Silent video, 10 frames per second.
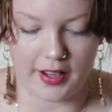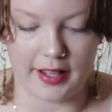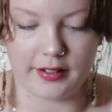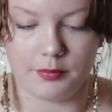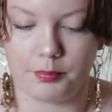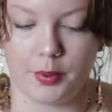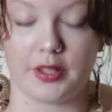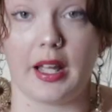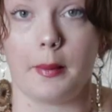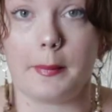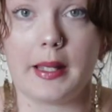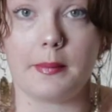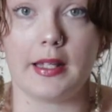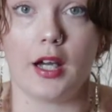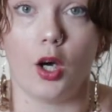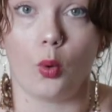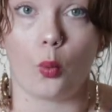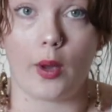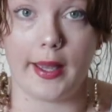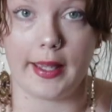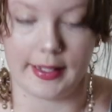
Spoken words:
I put that baby away.